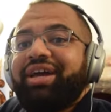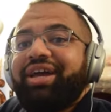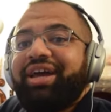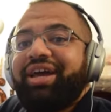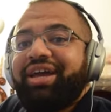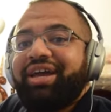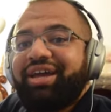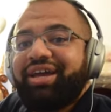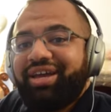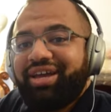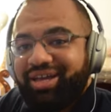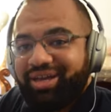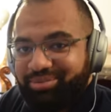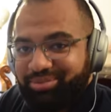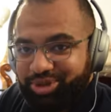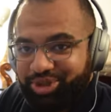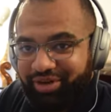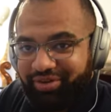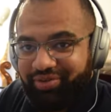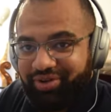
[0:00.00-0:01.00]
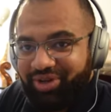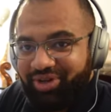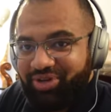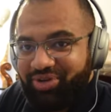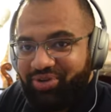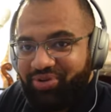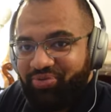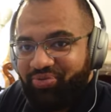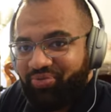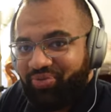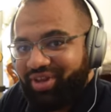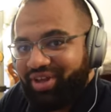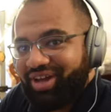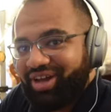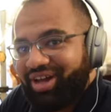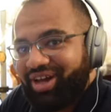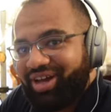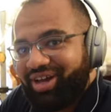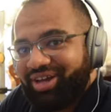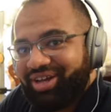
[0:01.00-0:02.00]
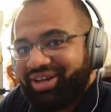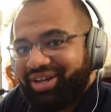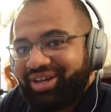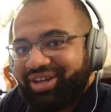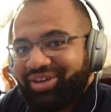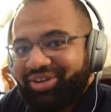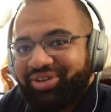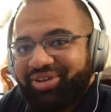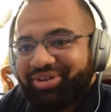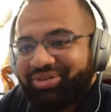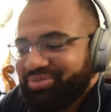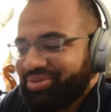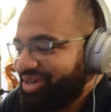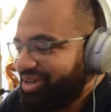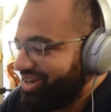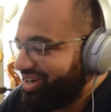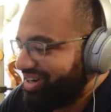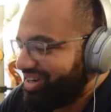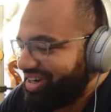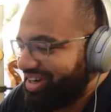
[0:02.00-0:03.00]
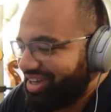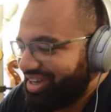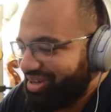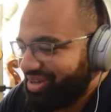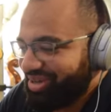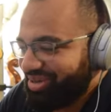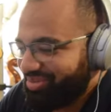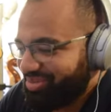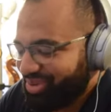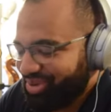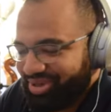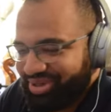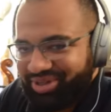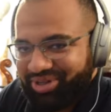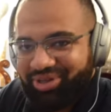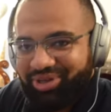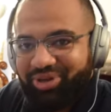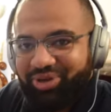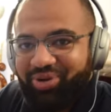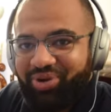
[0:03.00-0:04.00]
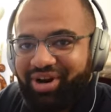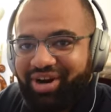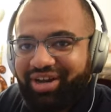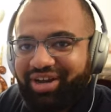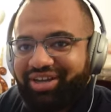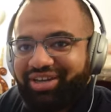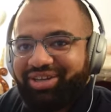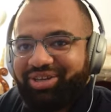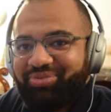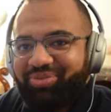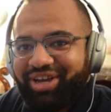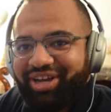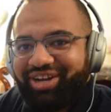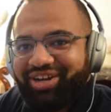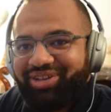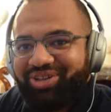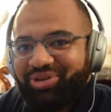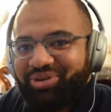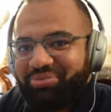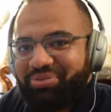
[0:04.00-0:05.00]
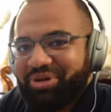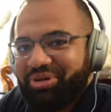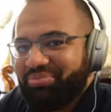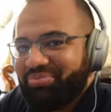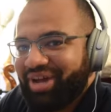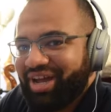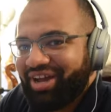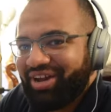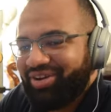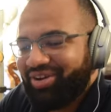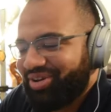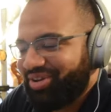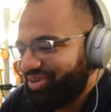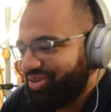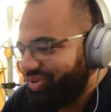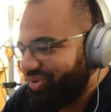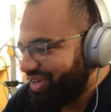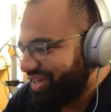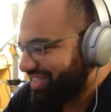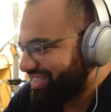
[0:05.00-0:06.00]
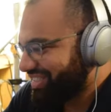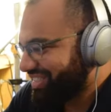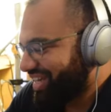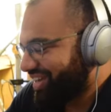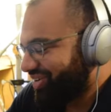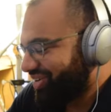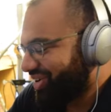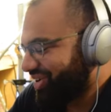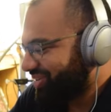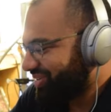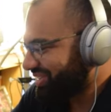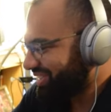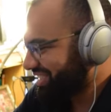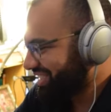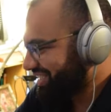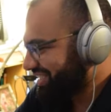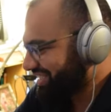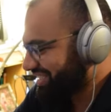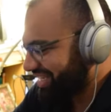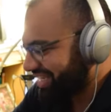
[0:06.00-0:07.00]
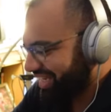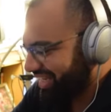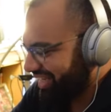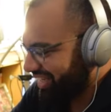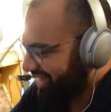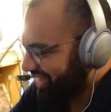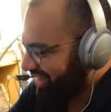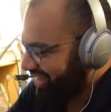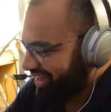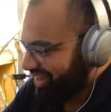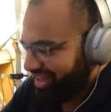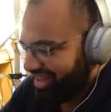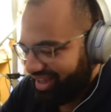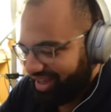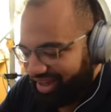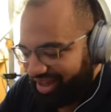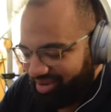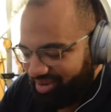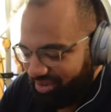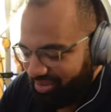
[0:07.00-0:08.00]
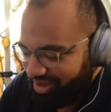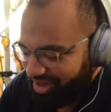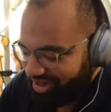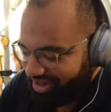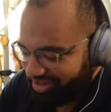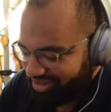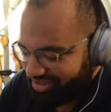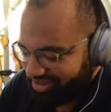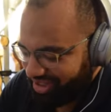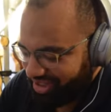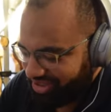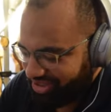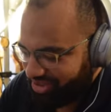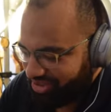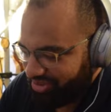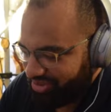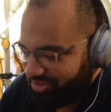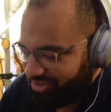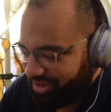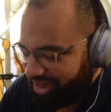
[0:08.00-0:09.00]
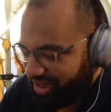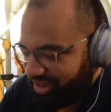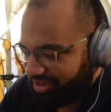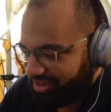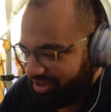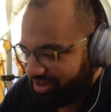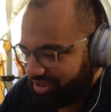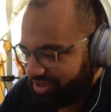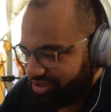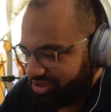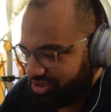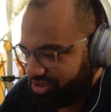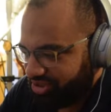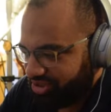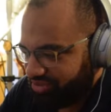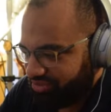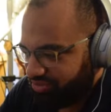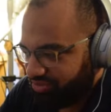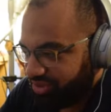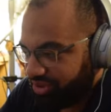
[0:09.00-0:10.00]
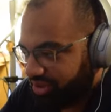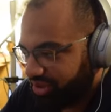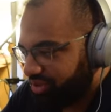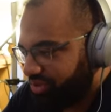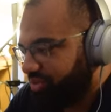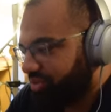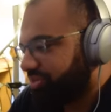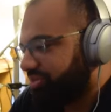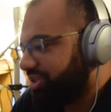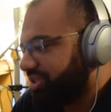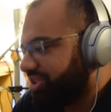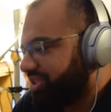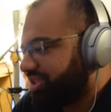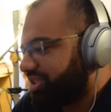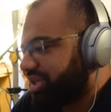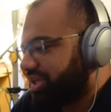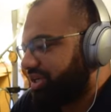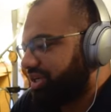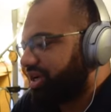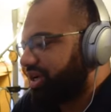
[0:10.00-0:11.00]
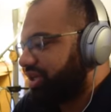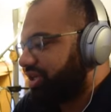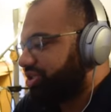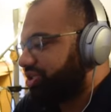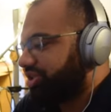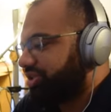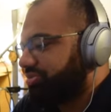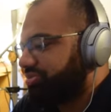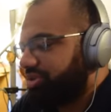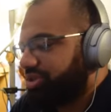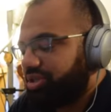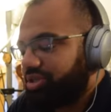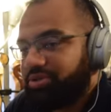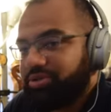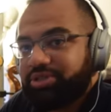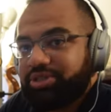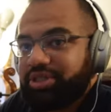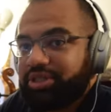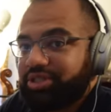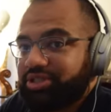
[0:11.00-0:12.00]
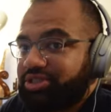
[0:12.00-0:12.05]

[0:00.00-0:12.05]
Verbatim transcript: Hey, I'm Trevor New. Uh, here in, uh, in Brooklyn, New York. You might hear a little bit of background noise, how it goes in the city. Uh, I'm here to talk to you about this really cool piece of technology I've been using.